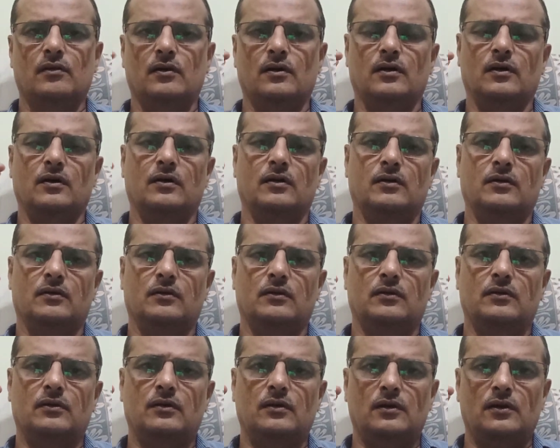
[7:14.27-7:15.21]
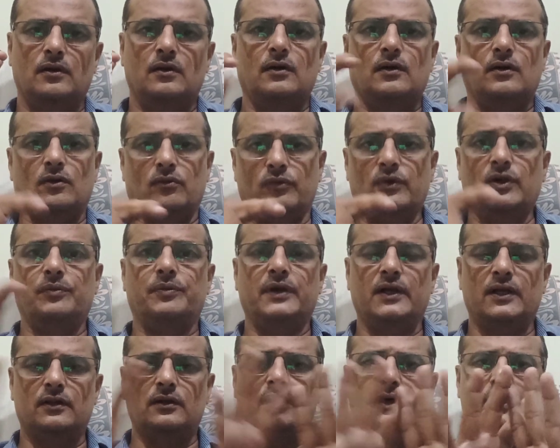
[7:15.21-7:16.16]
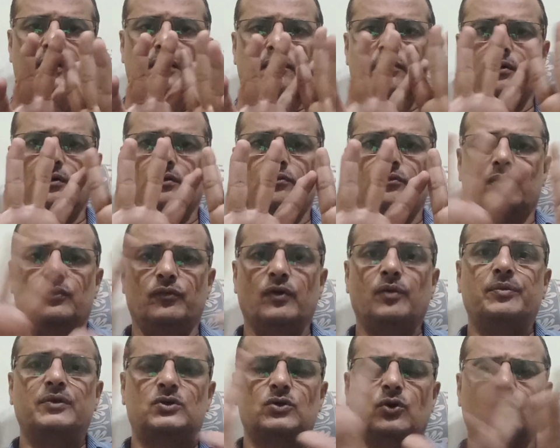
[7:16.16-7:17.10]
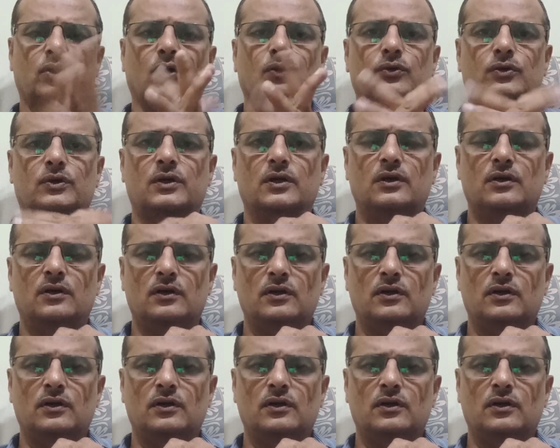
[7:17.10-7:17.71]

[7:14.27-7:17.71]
will be there, will be choked out.